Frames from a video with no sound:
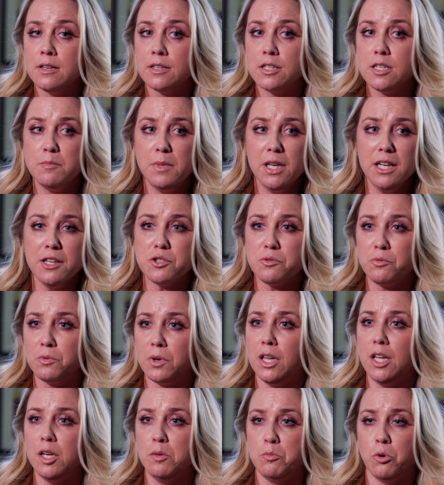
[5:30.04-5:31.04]
To me, it's
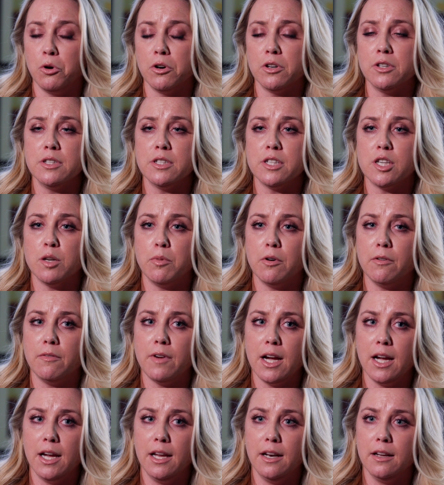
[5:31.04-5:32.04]
really important to
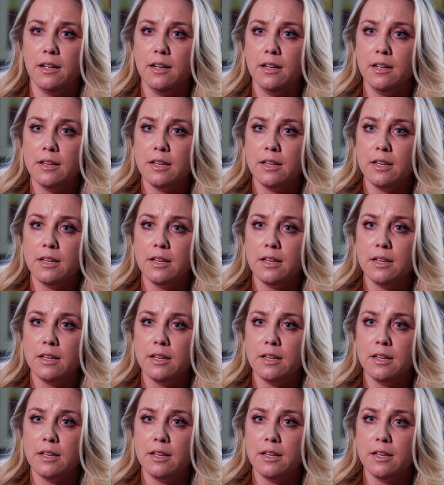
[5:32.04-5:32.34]
provide